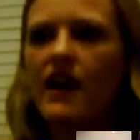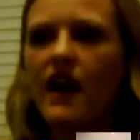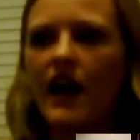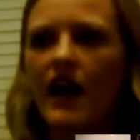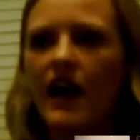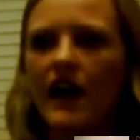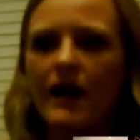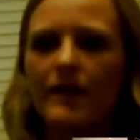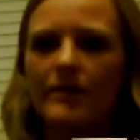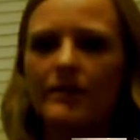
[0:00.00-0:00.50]

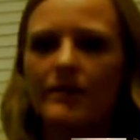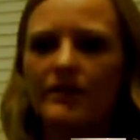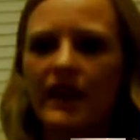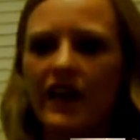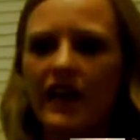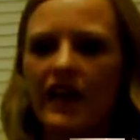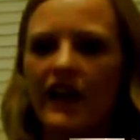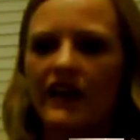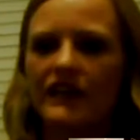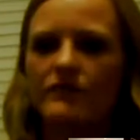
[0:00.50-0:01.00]

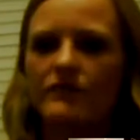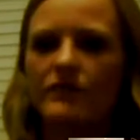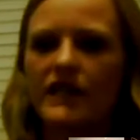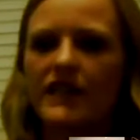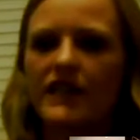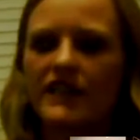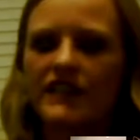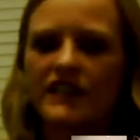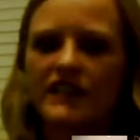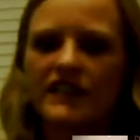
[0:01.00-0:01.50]
And
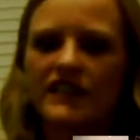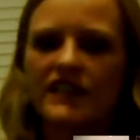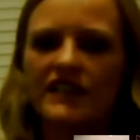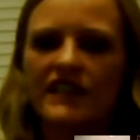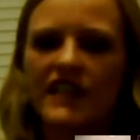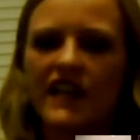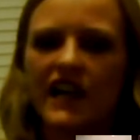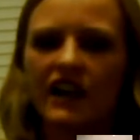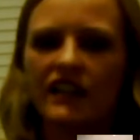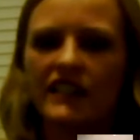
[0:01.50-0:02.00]
because this is
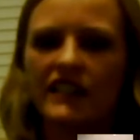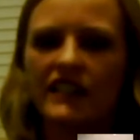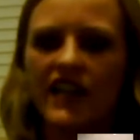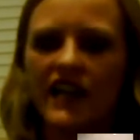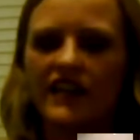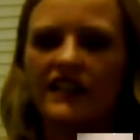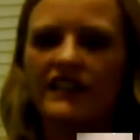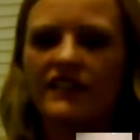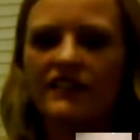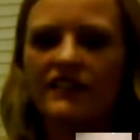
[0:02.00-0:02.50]
an
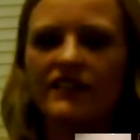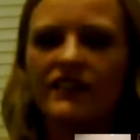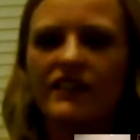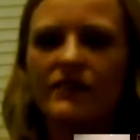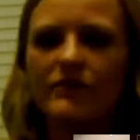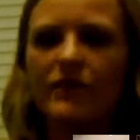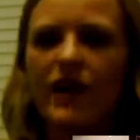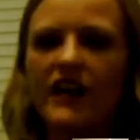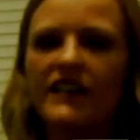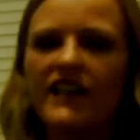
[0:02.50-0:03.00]
LDS
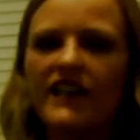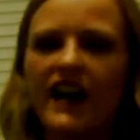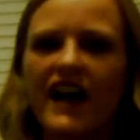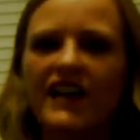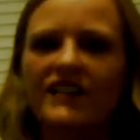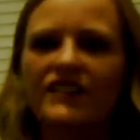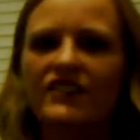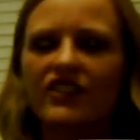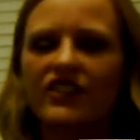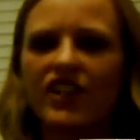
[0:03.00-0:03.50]

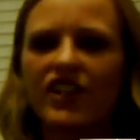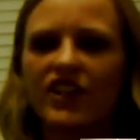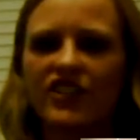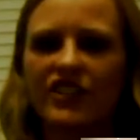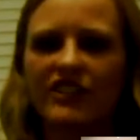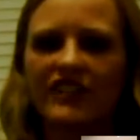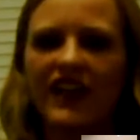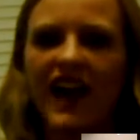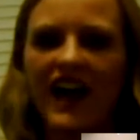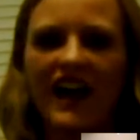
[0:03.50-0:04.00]
podcast, I'll touch
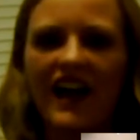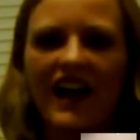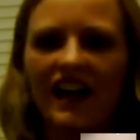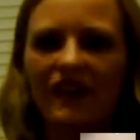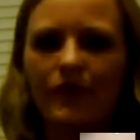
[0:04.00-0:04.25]
on that.